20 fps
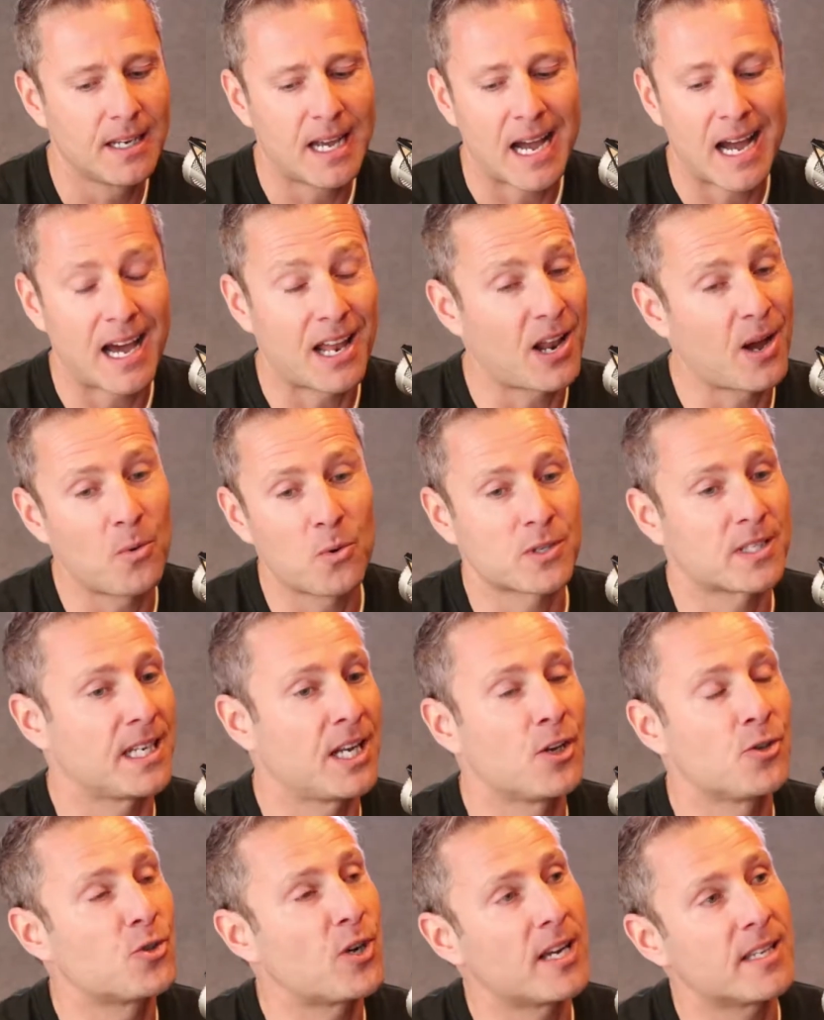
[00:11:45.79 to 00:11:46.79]
And I wasn't
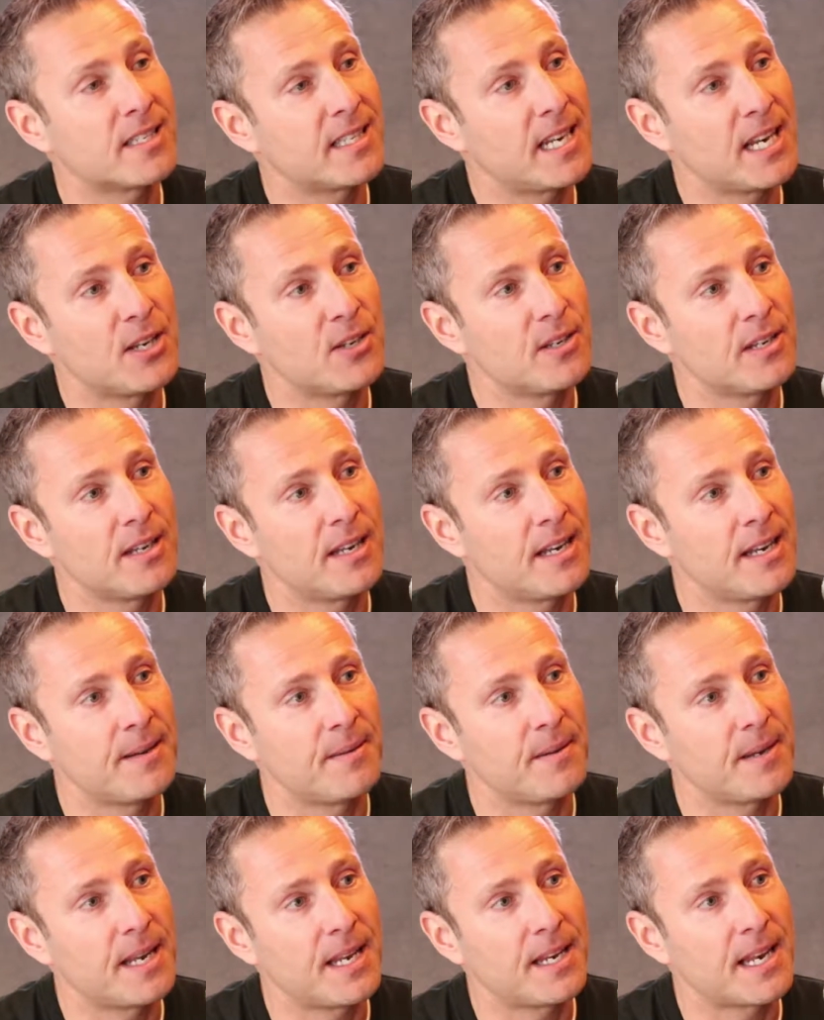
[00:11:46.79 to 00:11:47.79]
interested
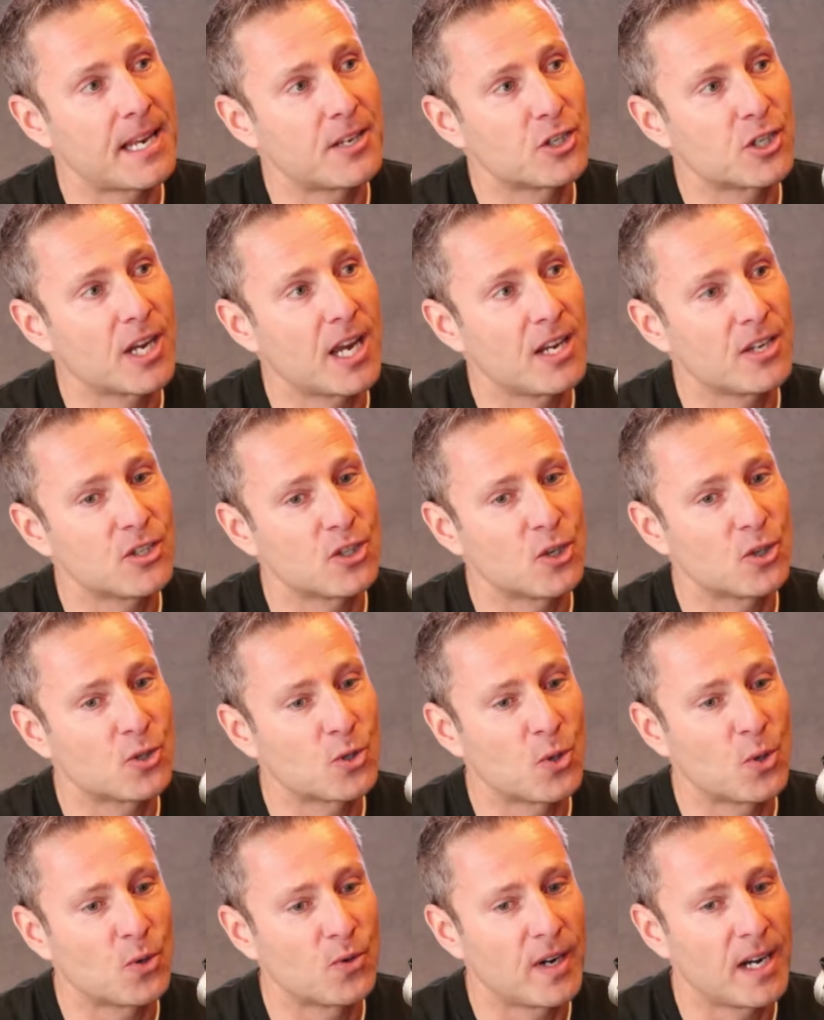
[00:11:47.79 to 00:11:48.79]
in education
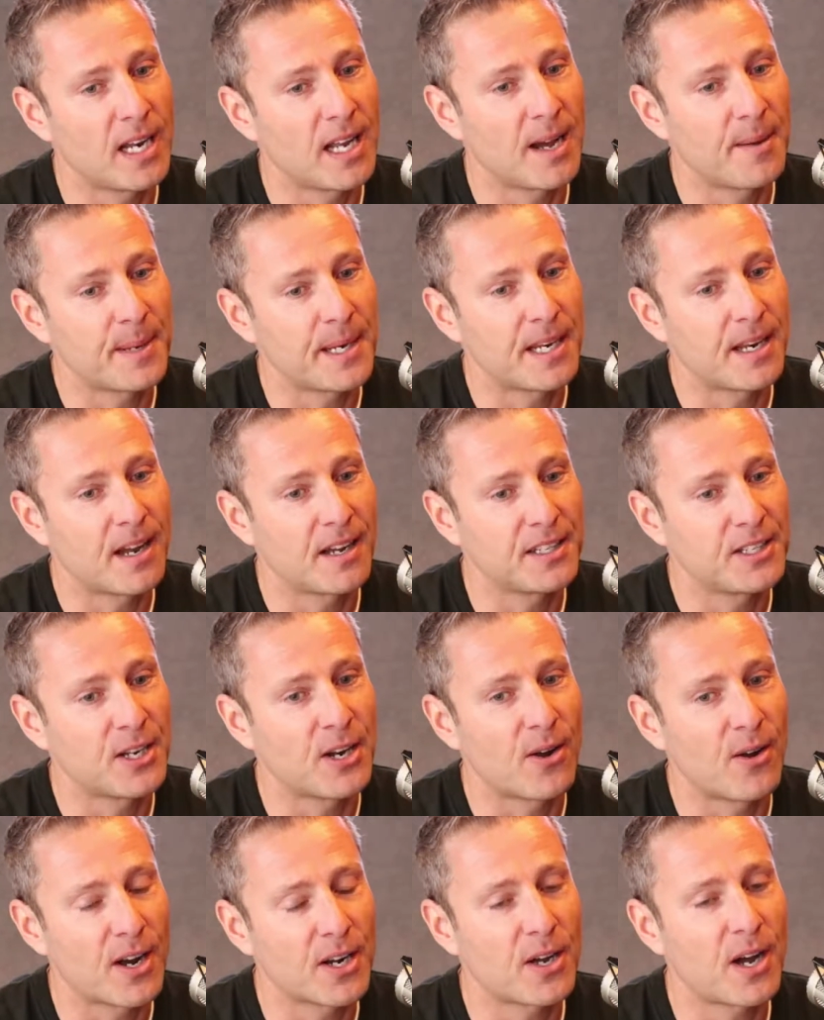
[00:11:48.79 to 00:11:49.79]
at all, really. I mean,
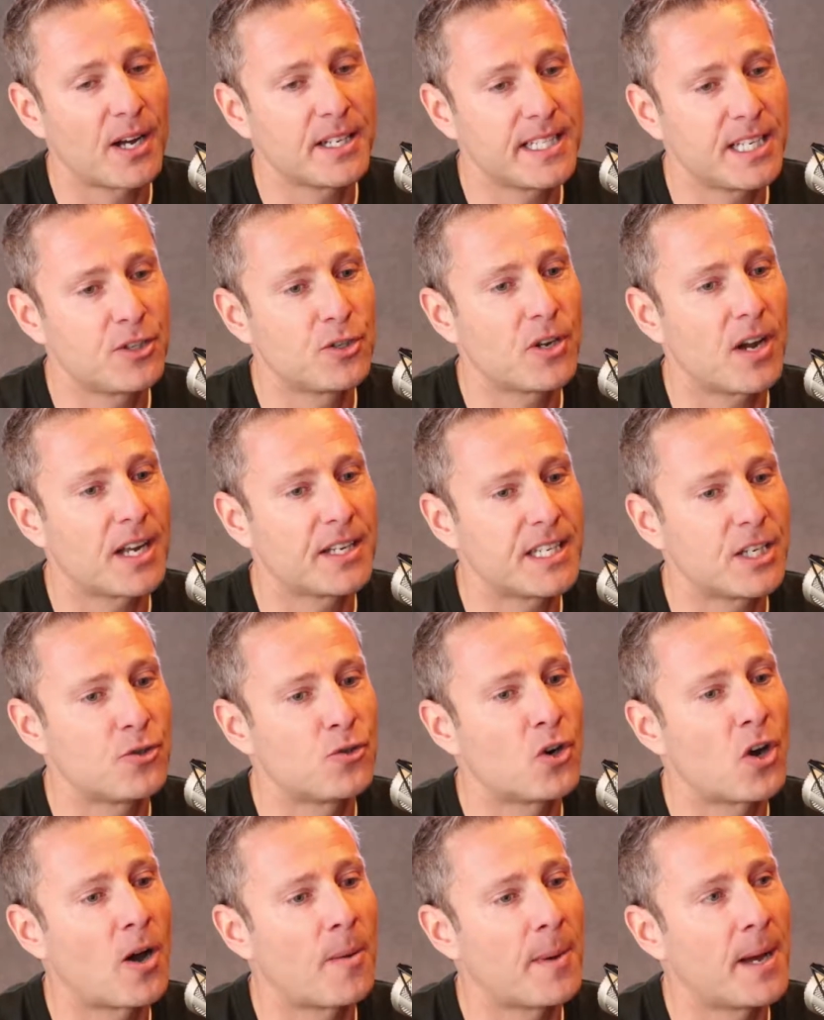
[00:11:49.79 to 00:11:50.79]
I did
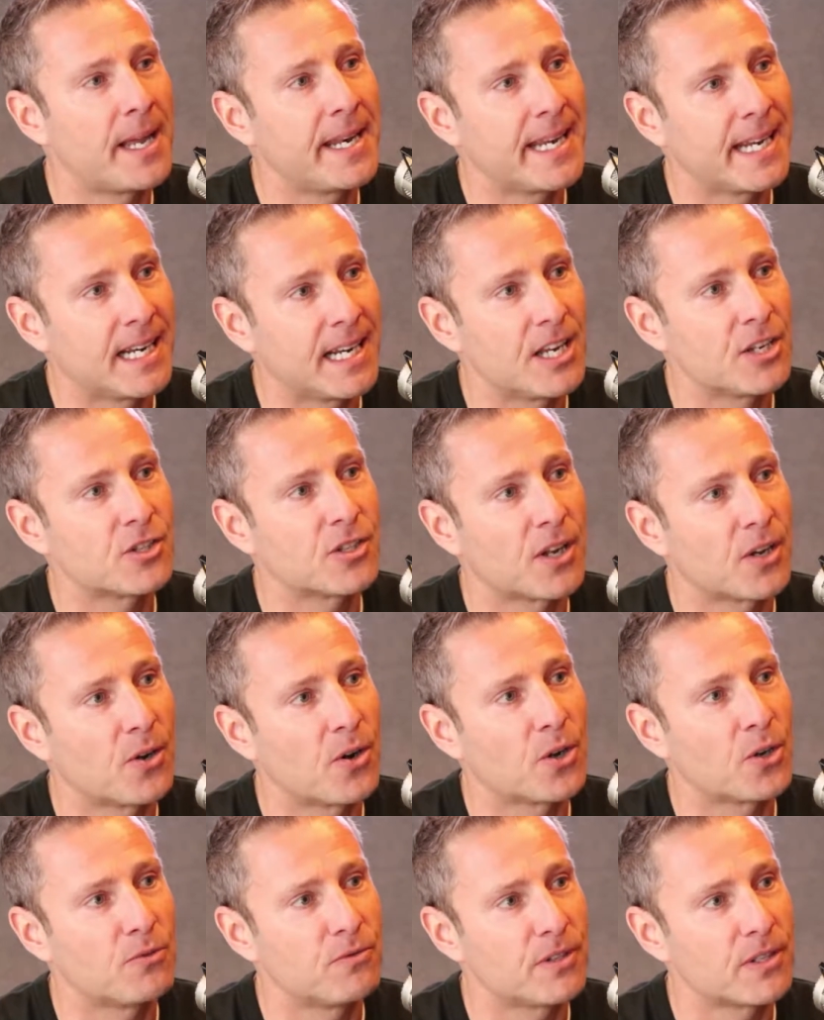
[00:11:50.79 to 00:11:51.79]
drama and English, and I
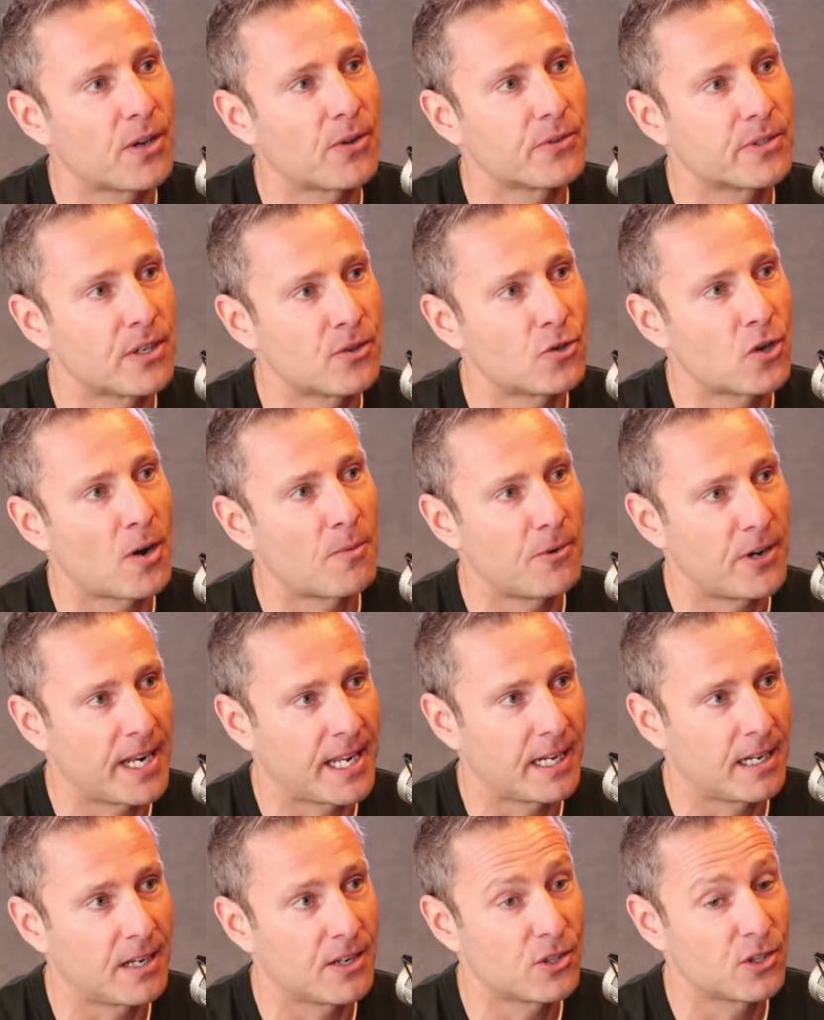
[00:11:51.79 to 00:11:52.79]
got good results in drama and
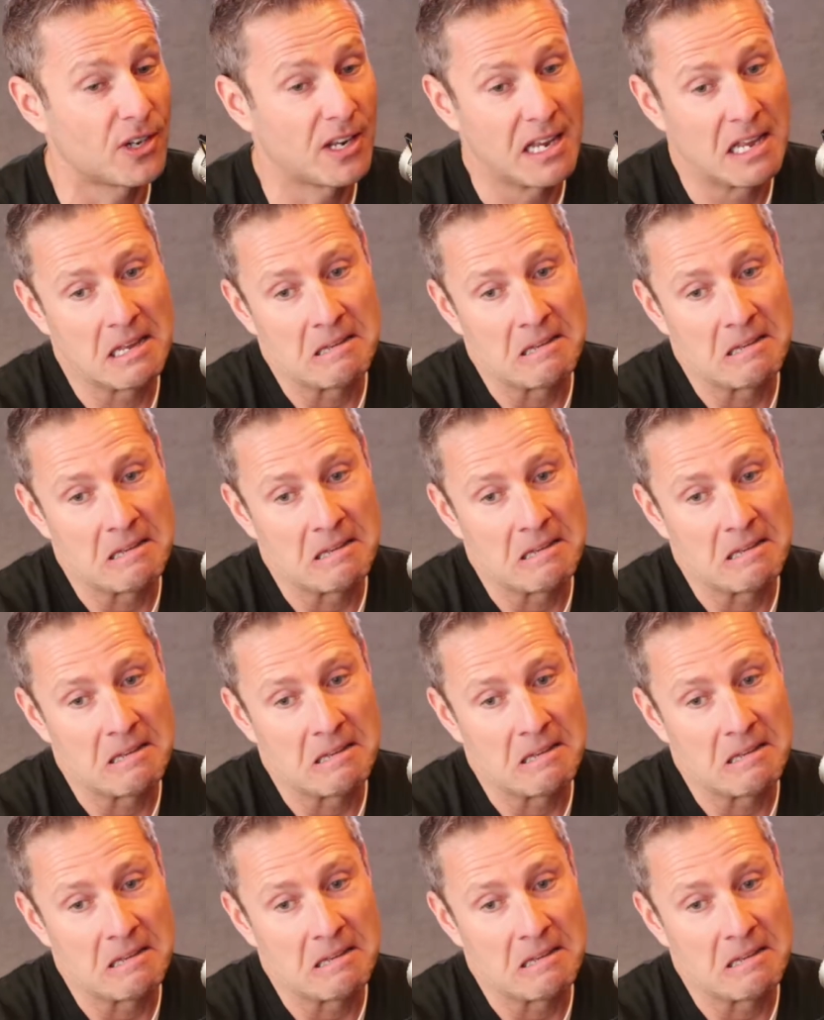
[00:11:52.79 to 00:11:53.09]
English.